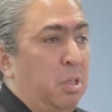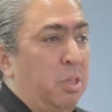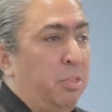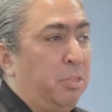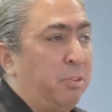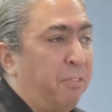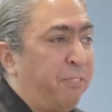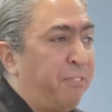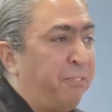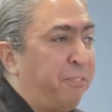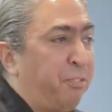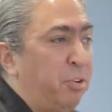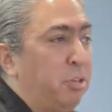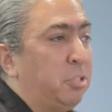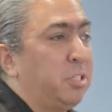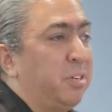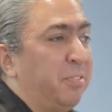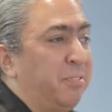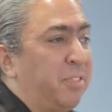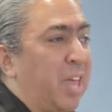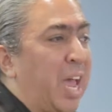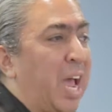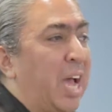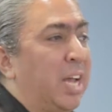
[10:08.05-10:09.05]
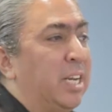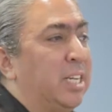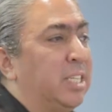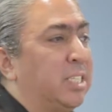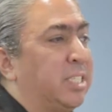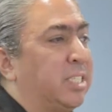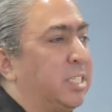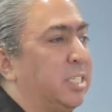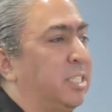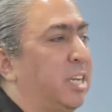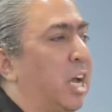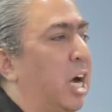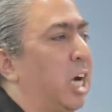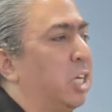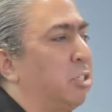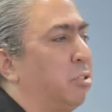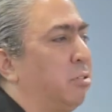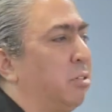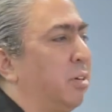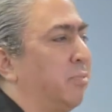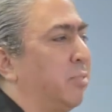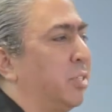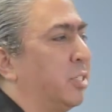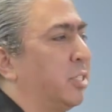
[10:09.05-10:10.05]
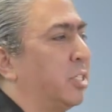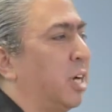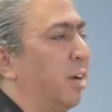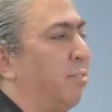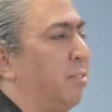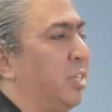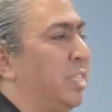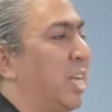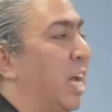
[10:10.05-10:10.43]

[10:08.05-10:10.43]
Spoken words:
The fruit of that is the doctrine of discovery.